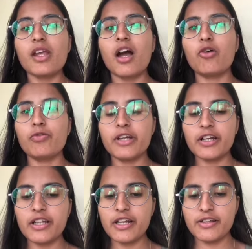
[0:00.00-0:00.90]

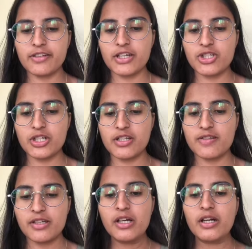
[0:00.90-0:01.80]
After the
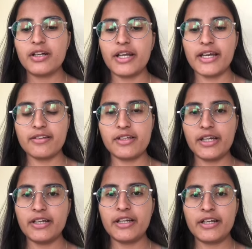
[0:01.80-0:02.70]
researchers test
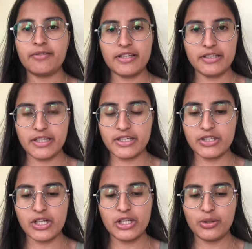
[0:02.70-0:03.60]
the
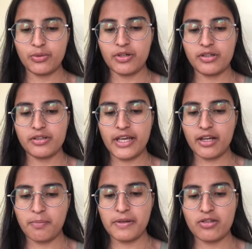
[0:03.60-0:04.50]
investigational new
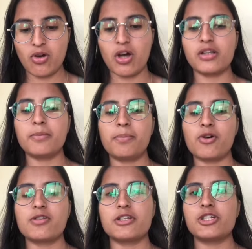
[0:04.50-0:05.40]
therapies or the
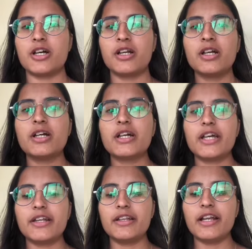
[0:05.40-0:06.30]
procedure
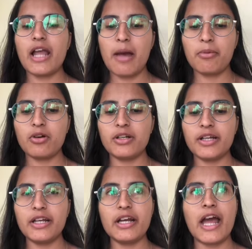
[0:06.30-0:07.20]
in the
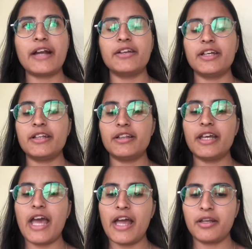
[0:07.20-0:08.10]
laboratory and in
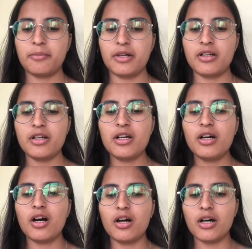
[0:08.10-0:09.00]
the
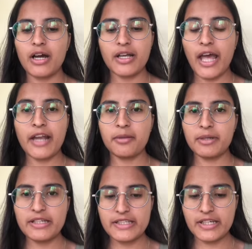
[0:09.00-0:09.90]

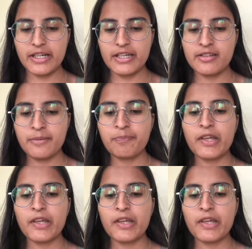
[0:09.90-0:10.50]
animal studies,